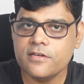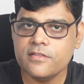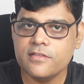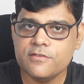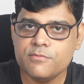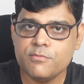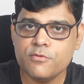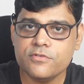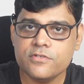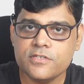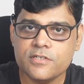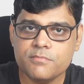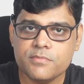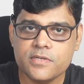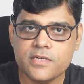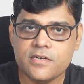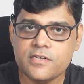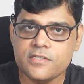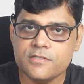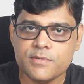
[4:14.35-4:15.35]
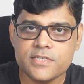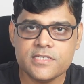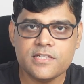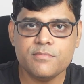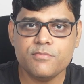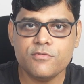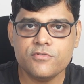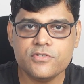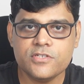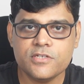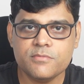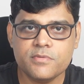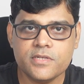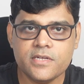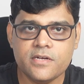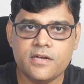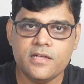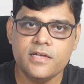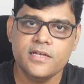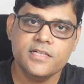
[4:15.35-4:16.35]
this posting period, special posting
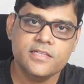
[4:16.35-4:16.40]
period?